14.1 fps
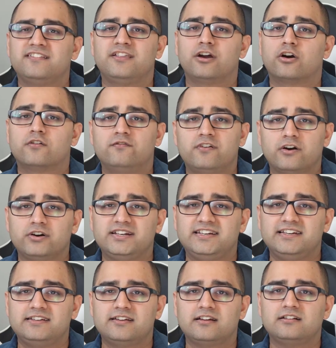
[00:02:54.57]
they are very
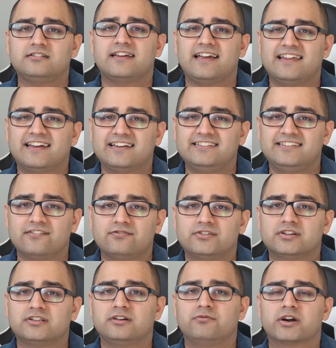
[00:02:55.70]
detailed, and I
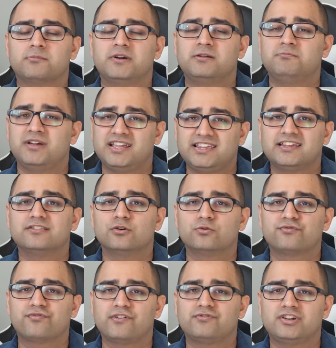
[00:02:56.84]
definitely recommend making
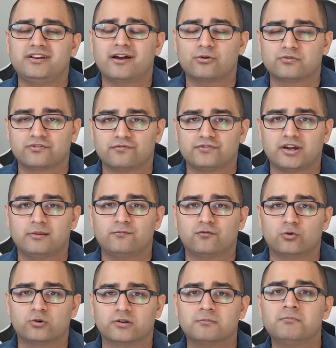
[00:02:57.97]
those 15 hours of time
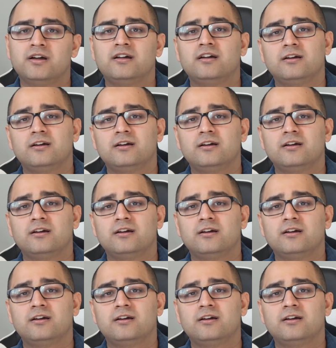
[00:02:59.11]
for them